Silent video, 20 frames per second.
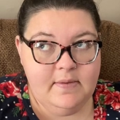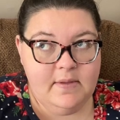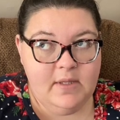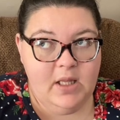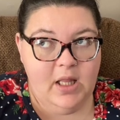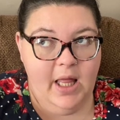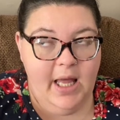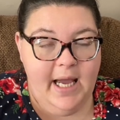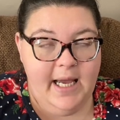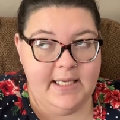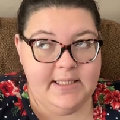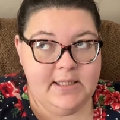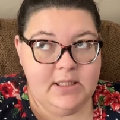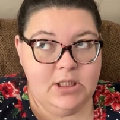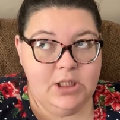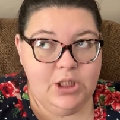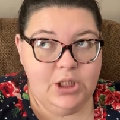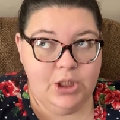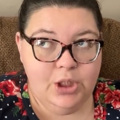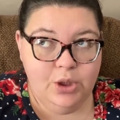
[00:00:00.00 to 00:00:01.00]
class
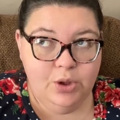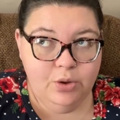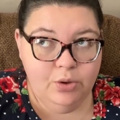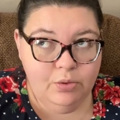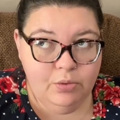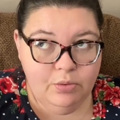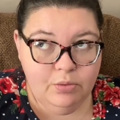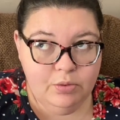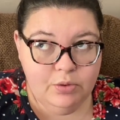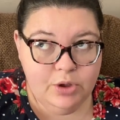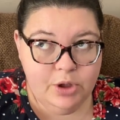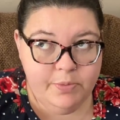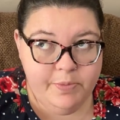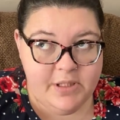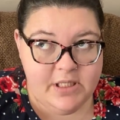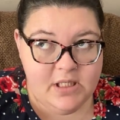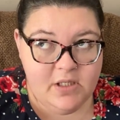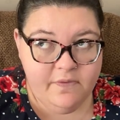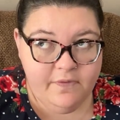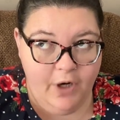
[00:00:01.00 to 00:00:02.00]
2
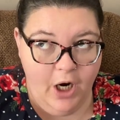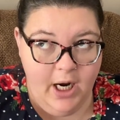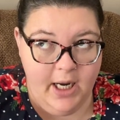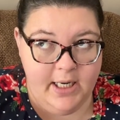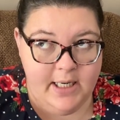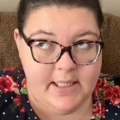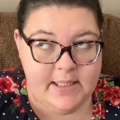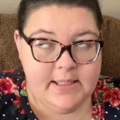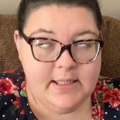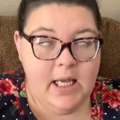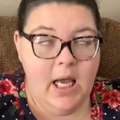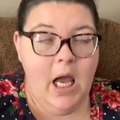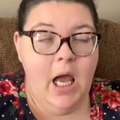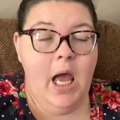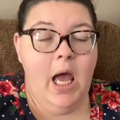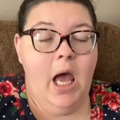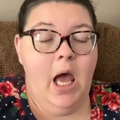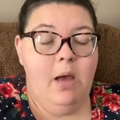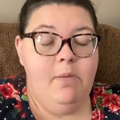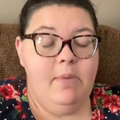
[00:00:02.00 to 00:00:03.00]
lupus nephritis,
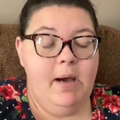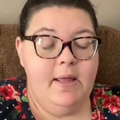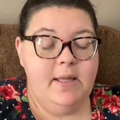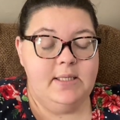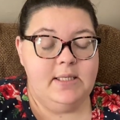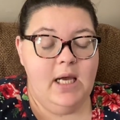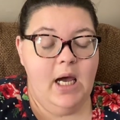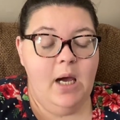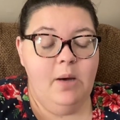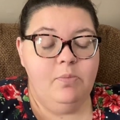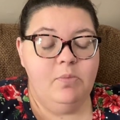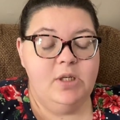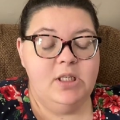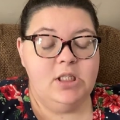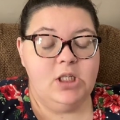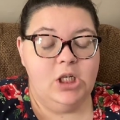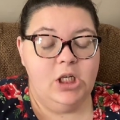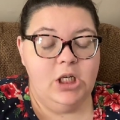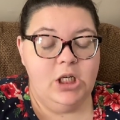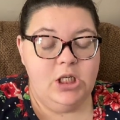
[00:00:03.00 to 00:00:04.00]
and by the time we
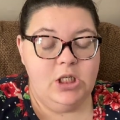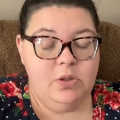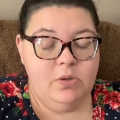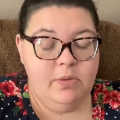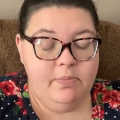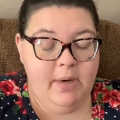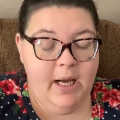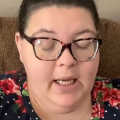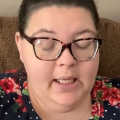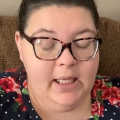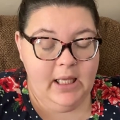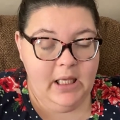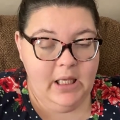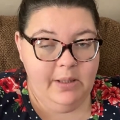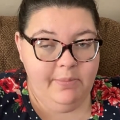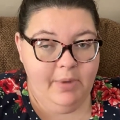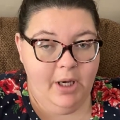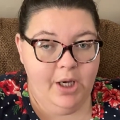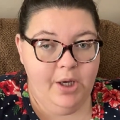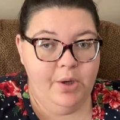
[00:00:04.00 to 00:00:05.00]
started doing my
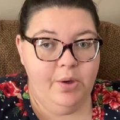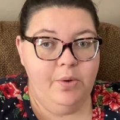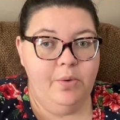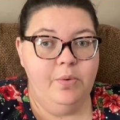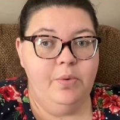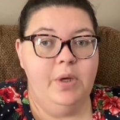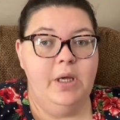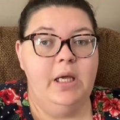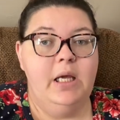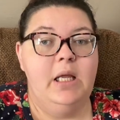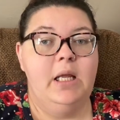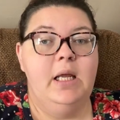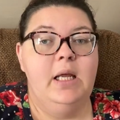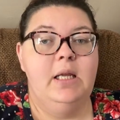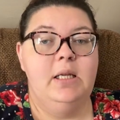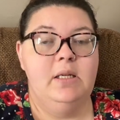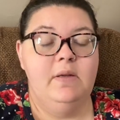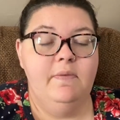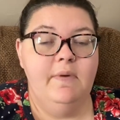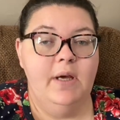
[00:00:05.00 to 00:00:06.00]
chemo, it
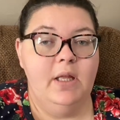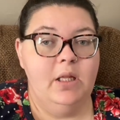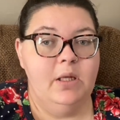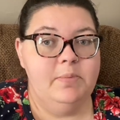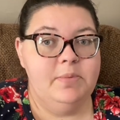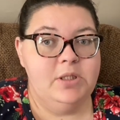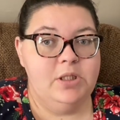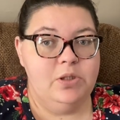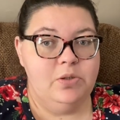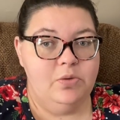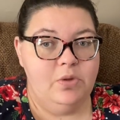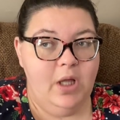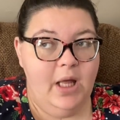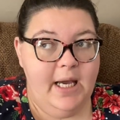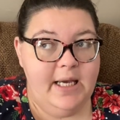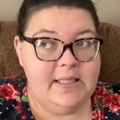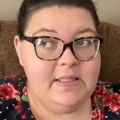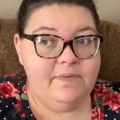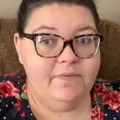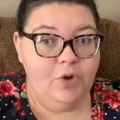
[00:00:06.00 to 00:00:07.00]
had developed to
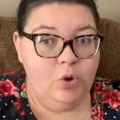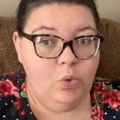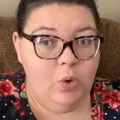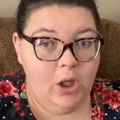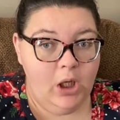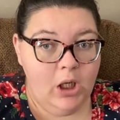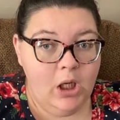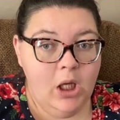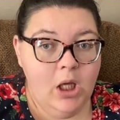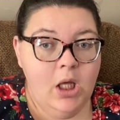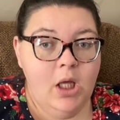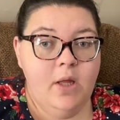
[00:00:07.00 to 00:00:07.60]
class 4.